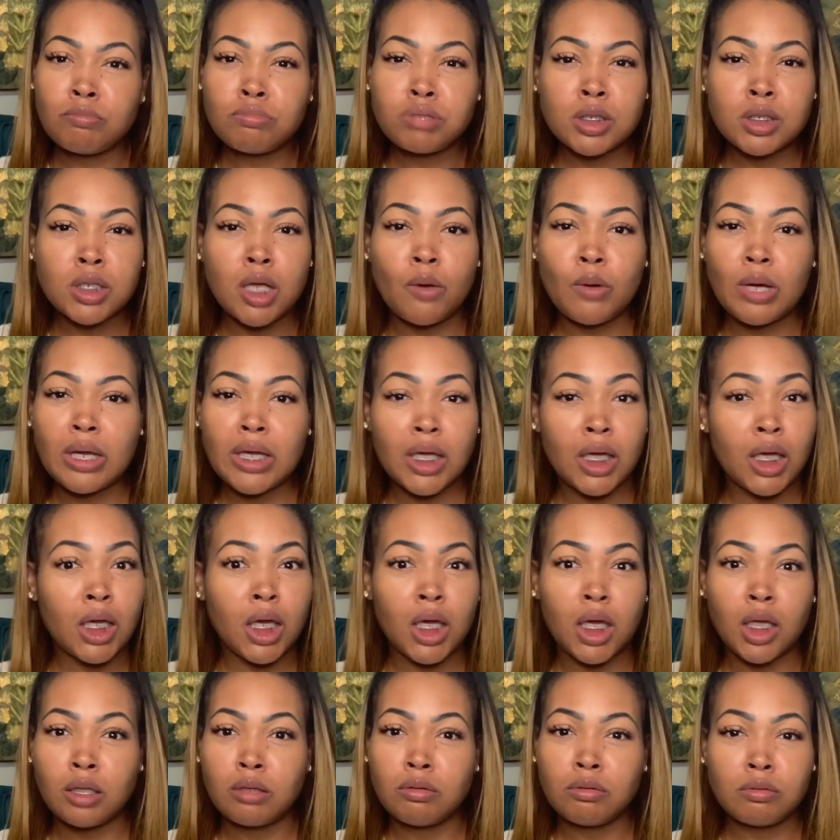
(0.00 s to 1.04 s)
So
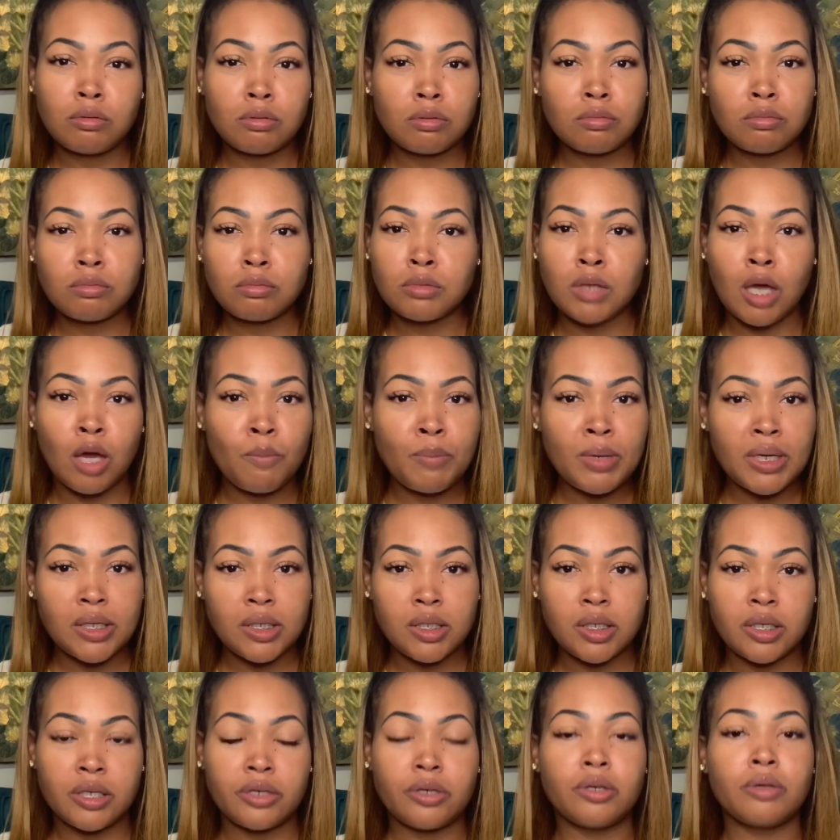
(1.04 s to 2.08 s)
again, no
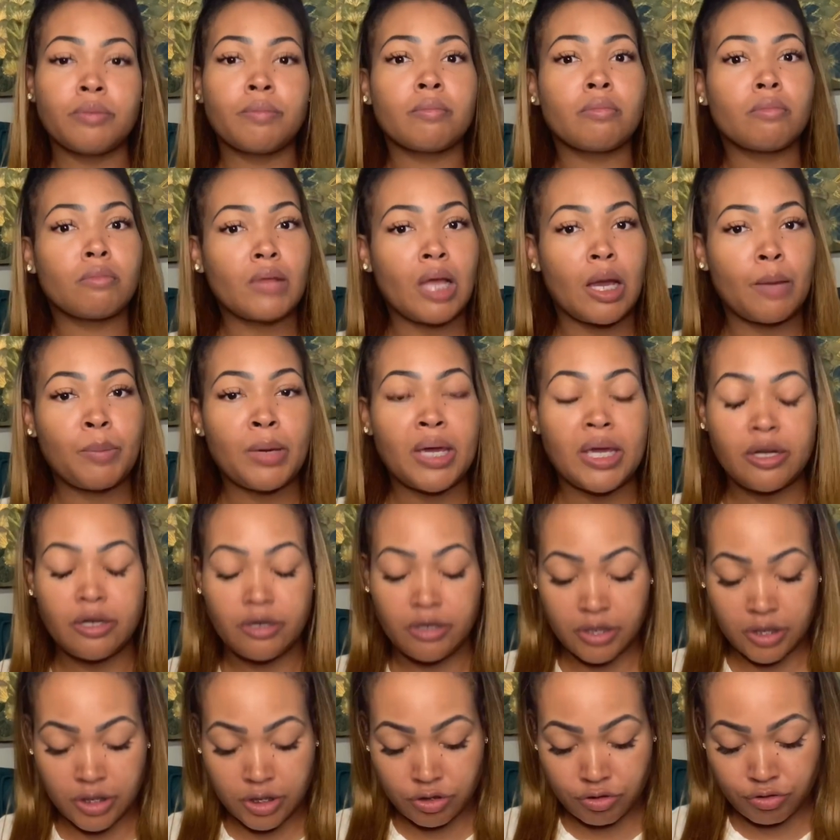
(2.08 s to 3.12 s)
big deal. I paid
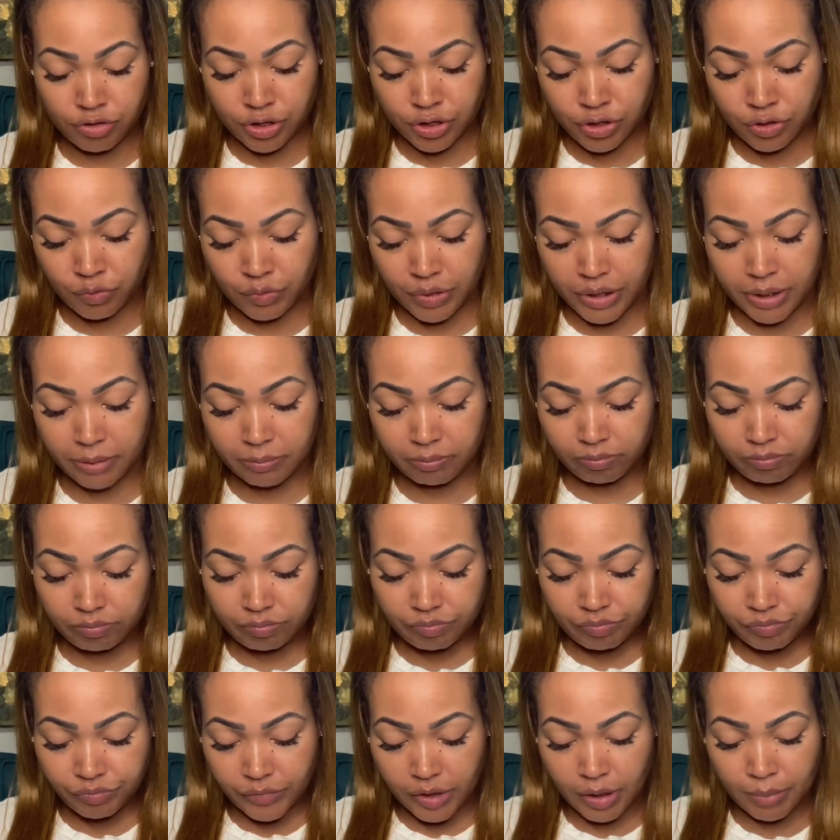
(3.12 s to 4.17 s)
her 120.
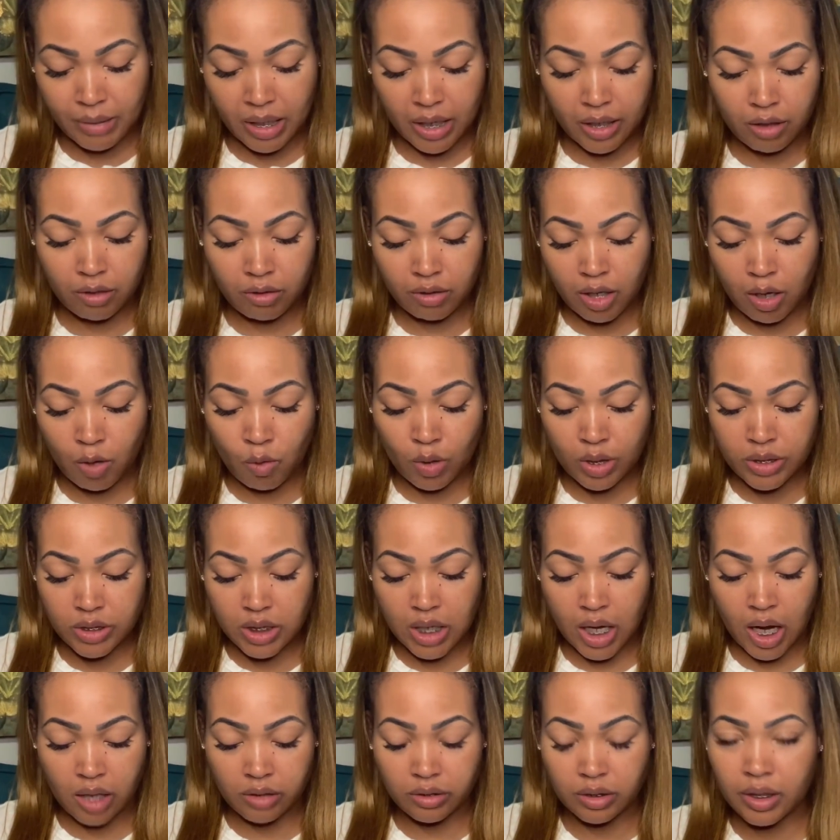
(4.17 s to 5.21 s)
I'm not going to go
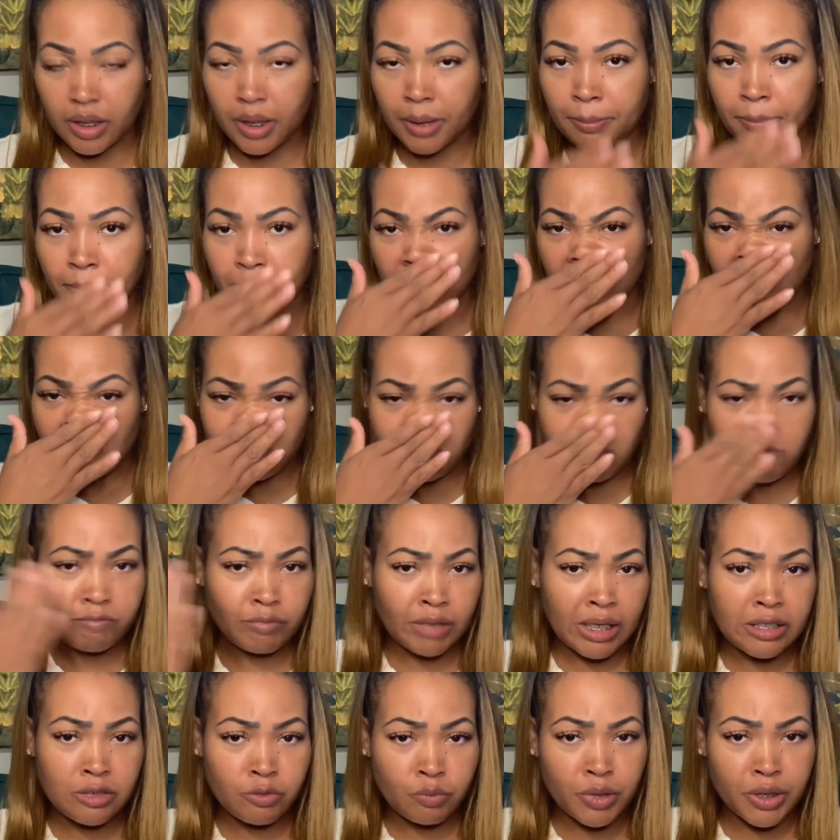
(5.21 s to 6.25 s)
into all of that, but
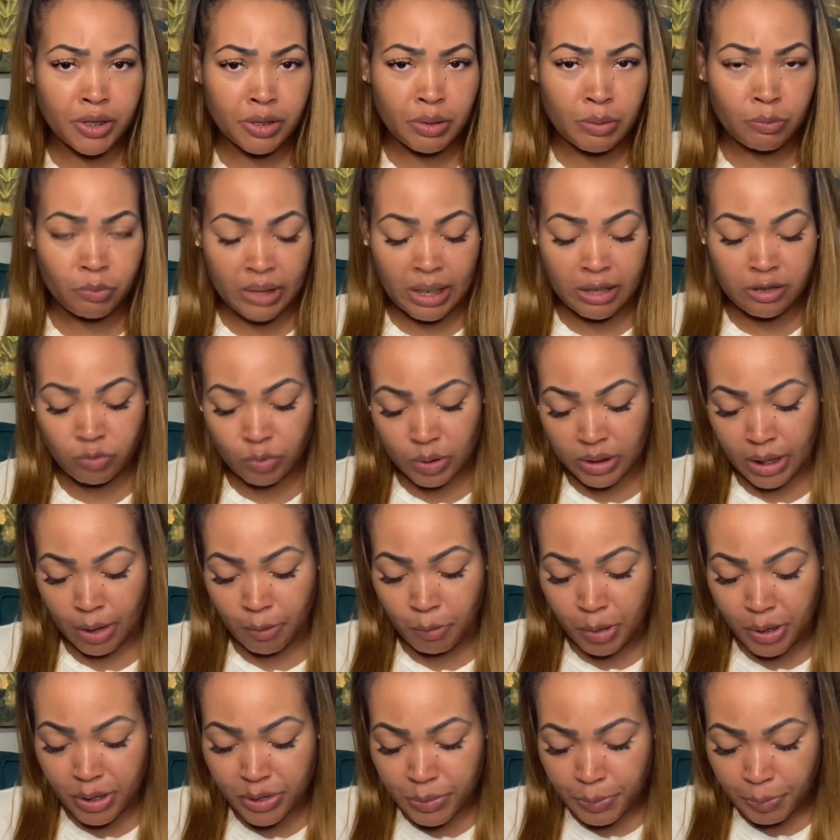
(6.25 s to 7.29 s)
that's what that
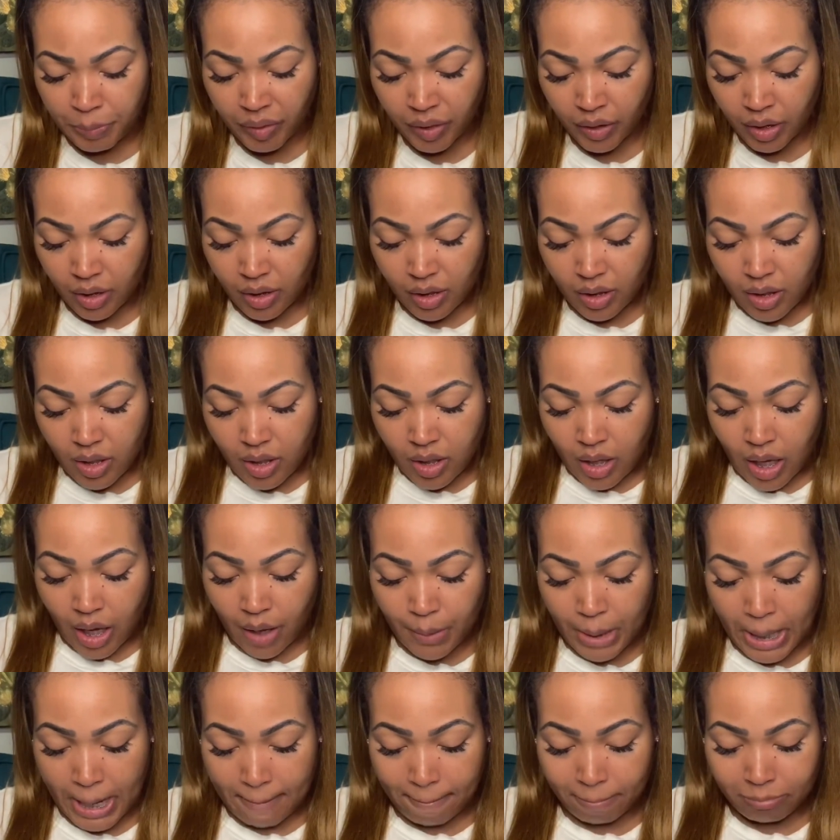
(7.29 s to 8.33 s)
was.
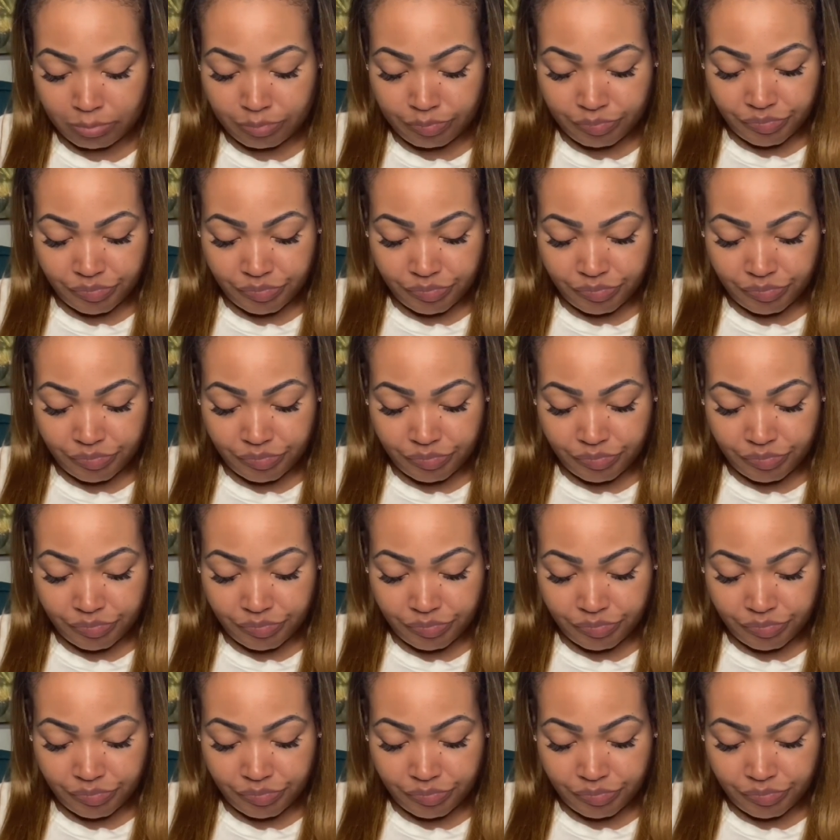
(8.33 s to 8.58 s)
Okay.